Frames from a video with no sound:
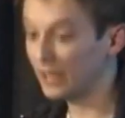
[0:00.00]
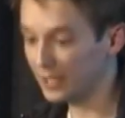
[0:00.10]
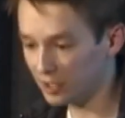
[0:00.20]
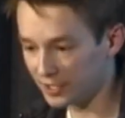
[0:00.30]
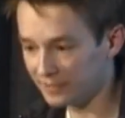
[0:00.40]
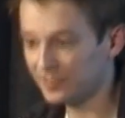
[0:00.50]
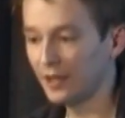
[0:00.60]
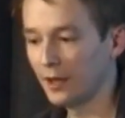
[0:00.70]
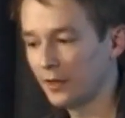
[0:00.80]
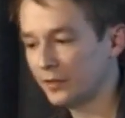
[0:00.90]
In our case,
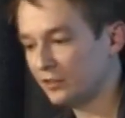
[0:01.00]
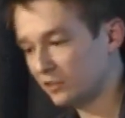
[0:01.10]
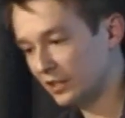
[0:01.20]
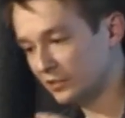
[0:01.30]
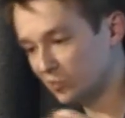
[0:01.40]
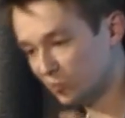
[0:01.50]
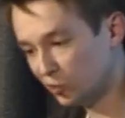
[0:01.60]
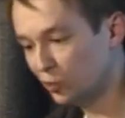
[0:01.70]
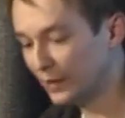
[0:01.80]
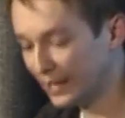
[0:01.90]
this isn't
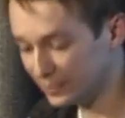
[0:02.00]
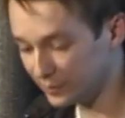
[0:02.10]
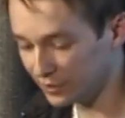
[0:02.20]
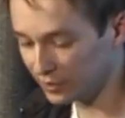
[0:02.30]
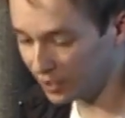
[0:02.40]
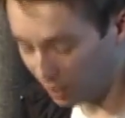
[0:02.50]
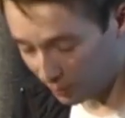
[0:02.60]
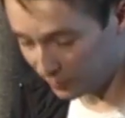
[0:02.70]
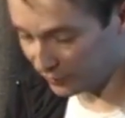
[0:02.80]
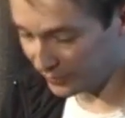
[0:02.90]
too bad, but there are a
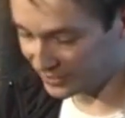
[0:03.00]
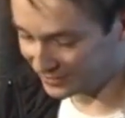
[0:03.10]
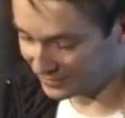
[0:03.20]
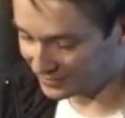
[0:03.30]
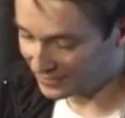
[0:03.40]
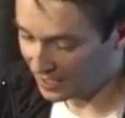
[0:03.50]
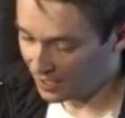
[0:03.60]
couple of places,